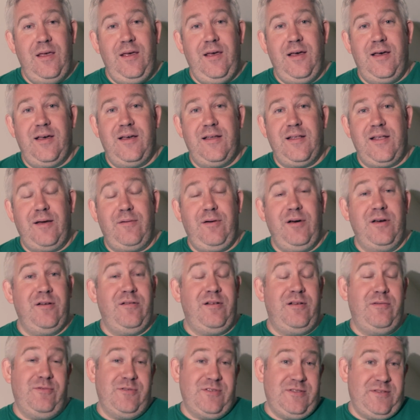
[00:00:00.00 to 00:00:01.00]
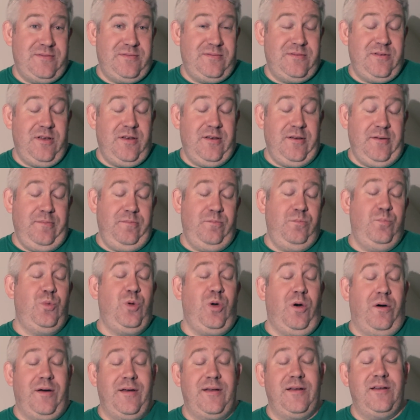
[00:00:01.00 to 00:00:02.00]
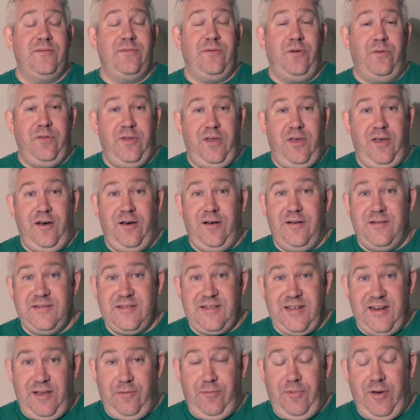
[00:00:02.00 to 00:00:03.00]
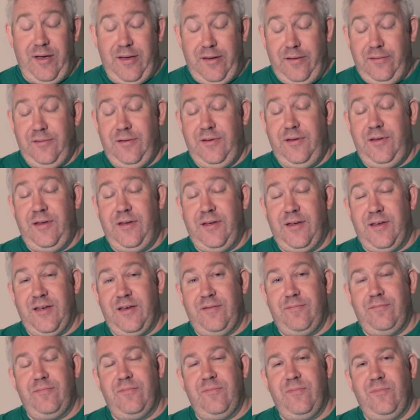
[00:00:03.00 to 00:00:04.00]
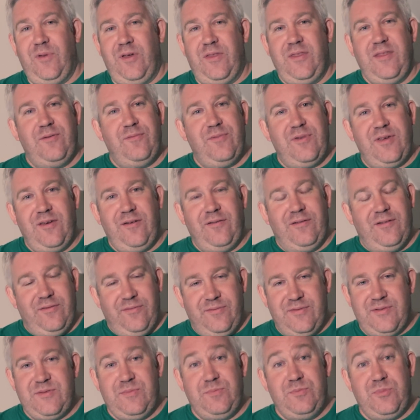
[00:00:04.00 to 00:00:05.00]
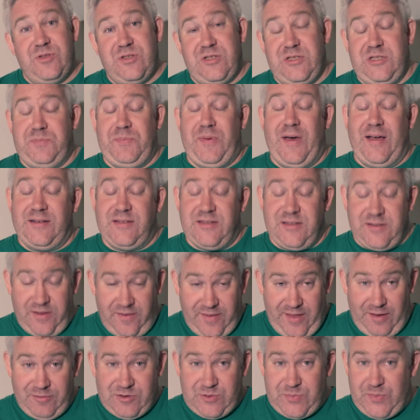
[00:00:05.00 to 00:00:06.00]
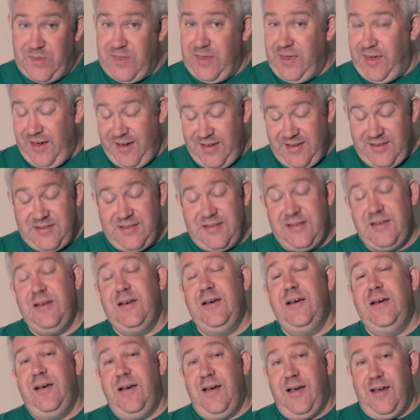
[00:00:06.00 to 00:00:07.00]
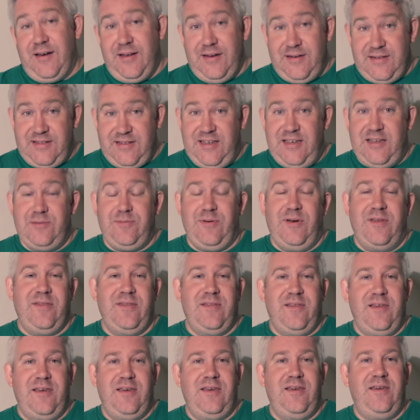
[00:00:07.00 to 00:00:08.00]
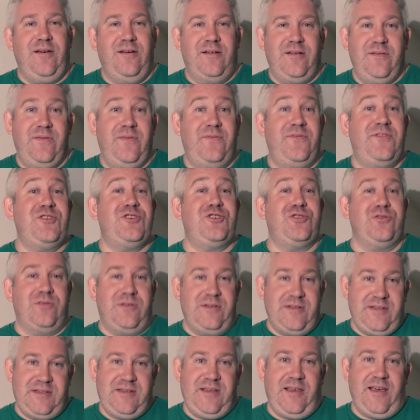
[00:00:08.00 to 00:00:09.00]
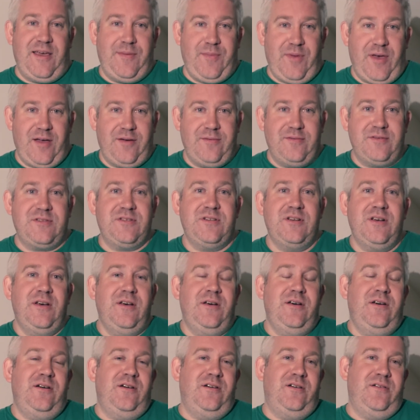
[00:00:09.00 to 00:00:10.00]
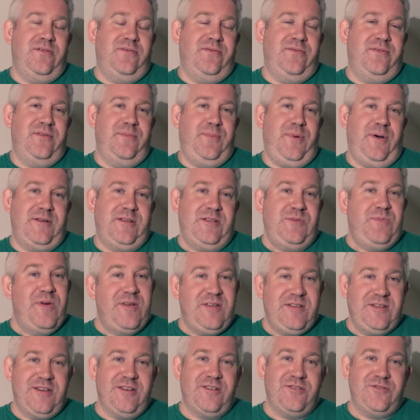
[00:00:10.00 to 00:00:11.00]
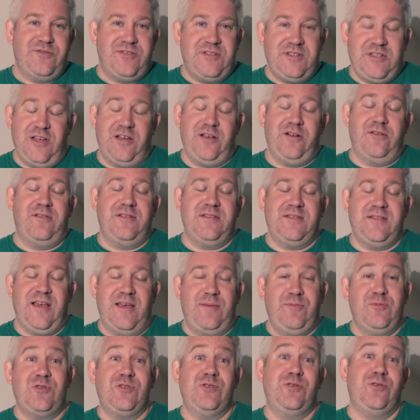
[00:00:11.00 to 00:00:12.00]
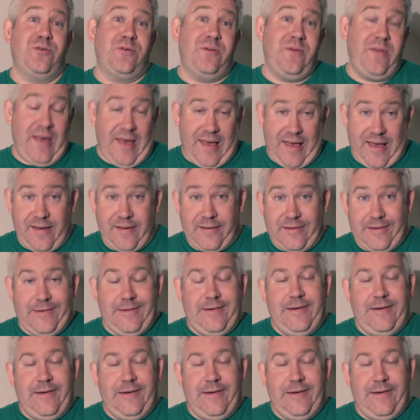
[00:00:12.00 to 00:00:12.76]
Now, Hungary was kind of on the cards anyway. I think we kind of were suspecting that would be the case, and indeed when the kind of official list came out of the participating countries, Hungary's name was not there.